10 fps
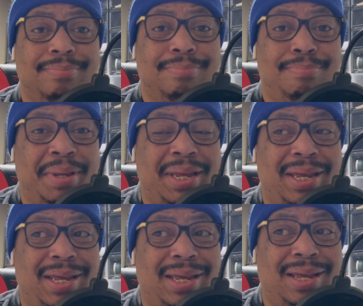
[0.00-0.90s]

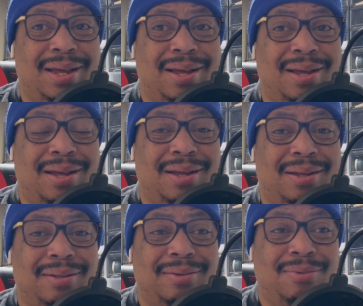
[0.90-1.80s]
be,
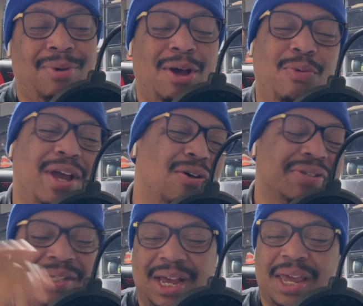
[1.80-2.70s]
we're going to
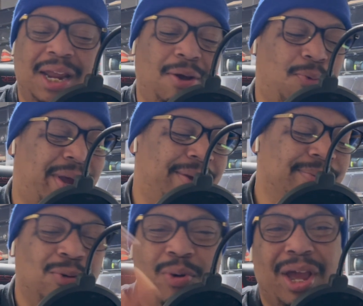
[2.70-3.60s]
suck anyway.
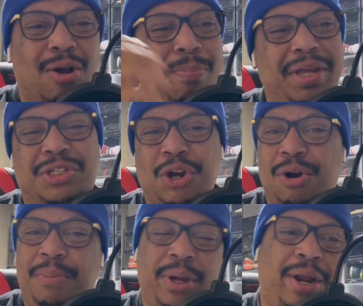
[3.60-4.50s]
We're going to be
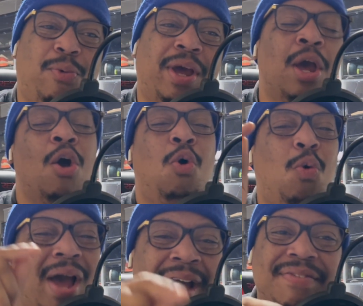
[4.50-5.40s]
terrible anyway.
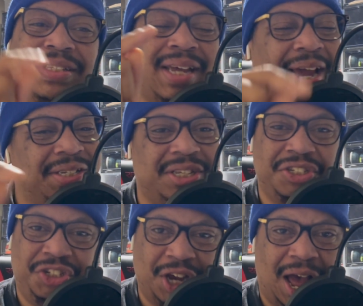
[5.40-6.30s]
Whoever takes this
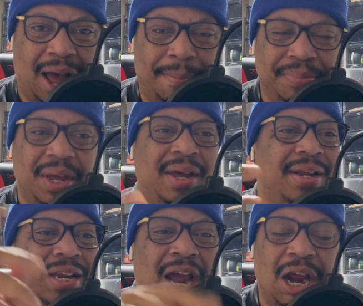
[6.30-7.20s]
job,
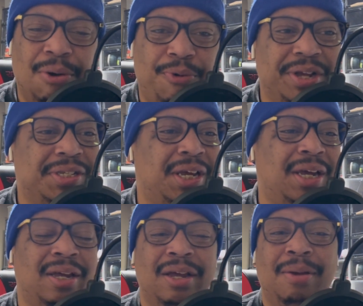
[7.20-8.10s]
Dan
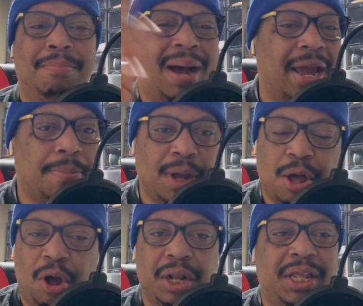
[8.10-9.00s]
Rizzi, Mike
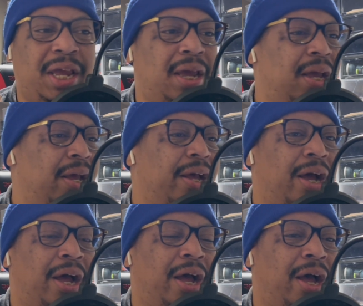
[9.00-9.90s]
McCarthy,
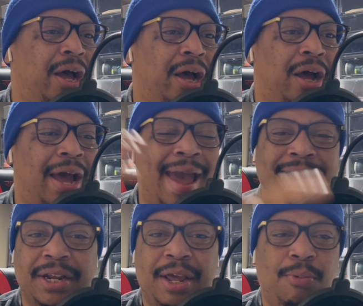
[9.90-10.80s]

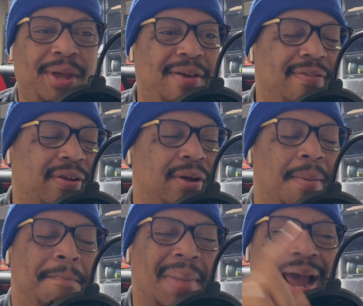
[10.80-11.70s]
Anthony Weaver,
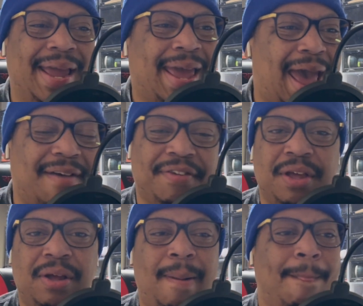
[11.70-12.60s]
Mike
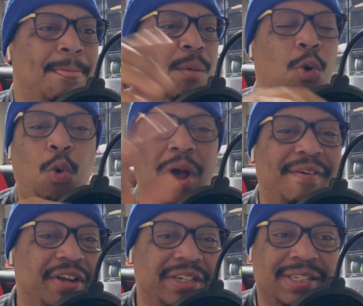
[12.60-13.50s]
Kafka,
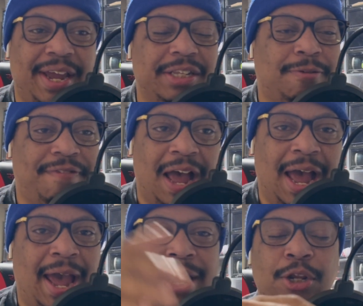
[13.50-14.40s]
whoever the Saints
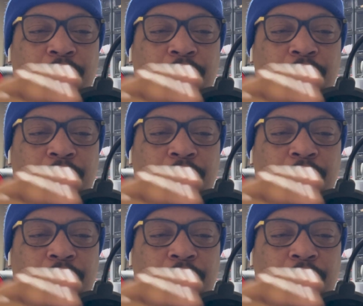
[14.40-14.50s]
find,